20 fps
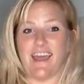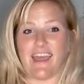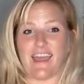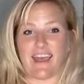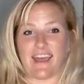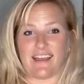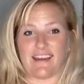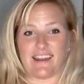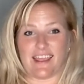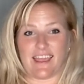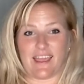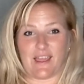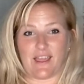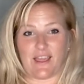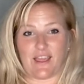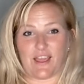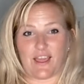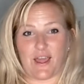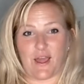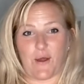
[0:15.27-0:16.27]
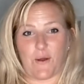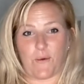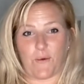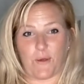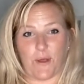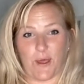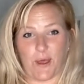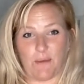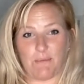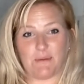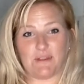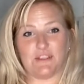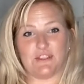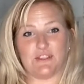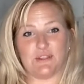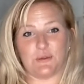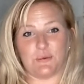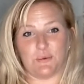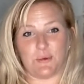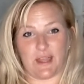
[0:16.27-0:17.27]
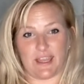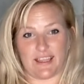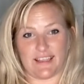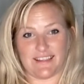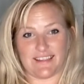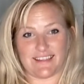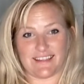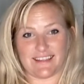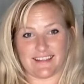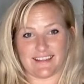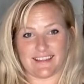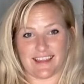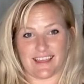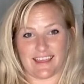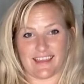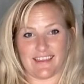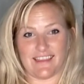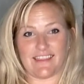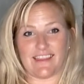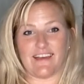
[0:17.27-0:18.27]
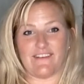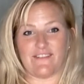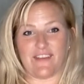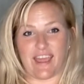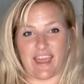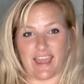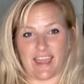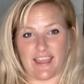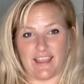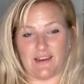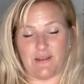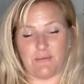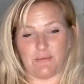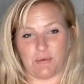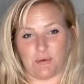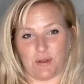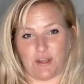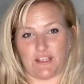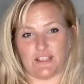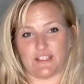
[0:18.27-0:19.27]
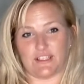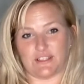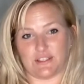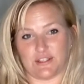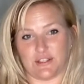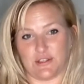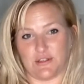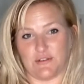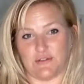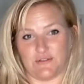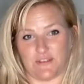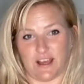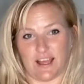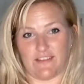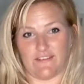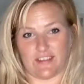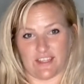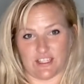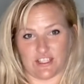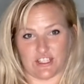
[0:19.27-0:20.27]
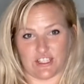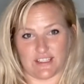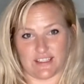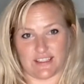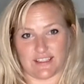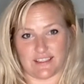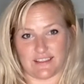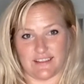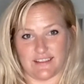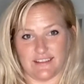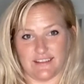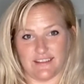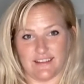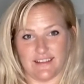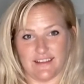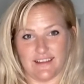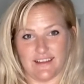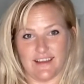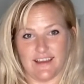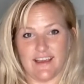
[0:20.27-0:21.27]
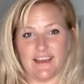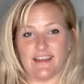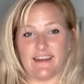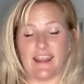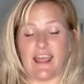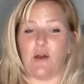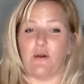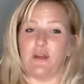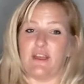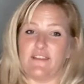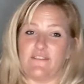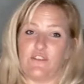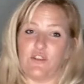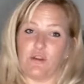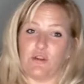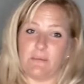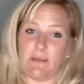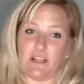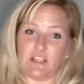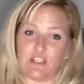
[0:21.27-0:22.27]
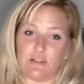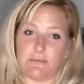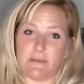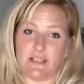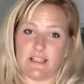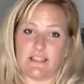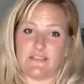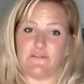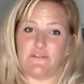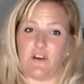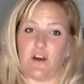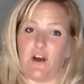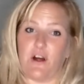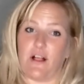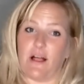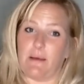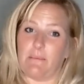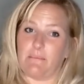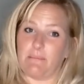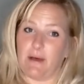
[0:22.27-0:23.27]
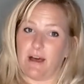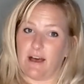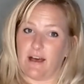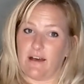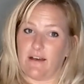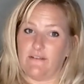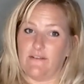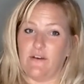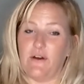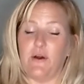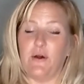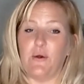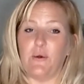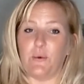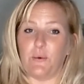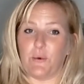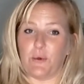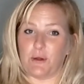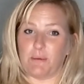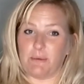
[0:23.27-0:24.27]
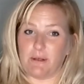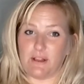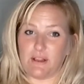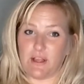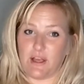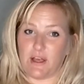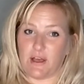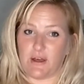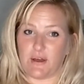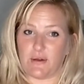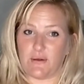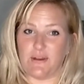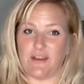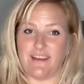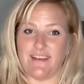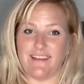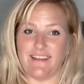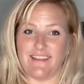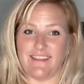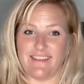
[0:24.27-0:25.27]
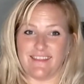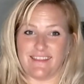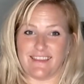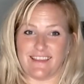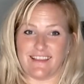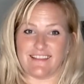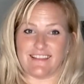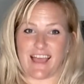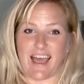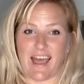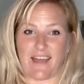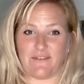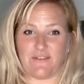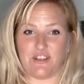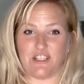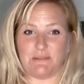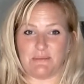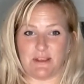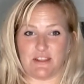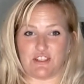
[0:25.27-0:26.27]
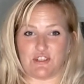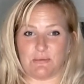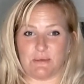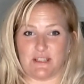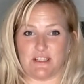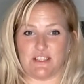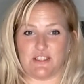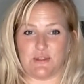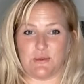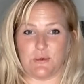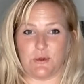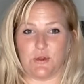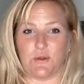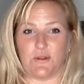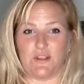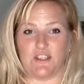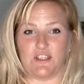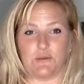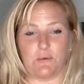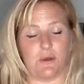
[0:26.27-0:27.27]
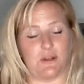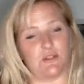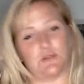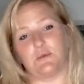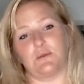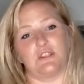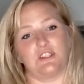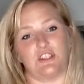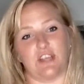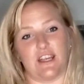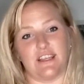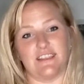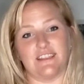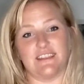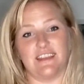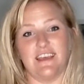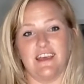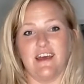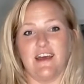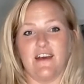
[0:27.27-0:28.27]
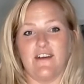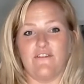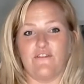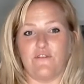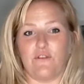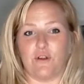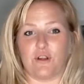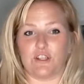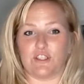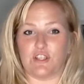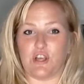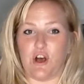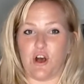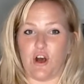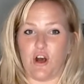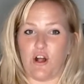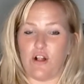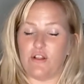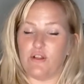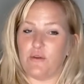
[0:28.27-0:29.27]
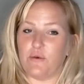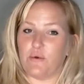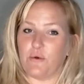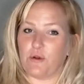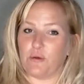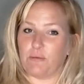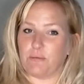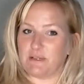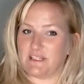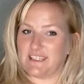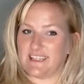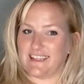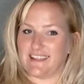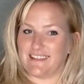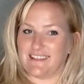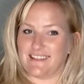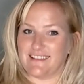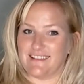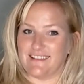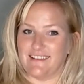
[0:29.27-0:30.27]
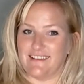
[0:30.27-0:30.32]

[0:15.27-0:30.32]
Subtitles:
and a hip to waist length of 8.25 inches. Now, if your measurements fall above or below these average measurements, you are going to want to adjust for tall or petite.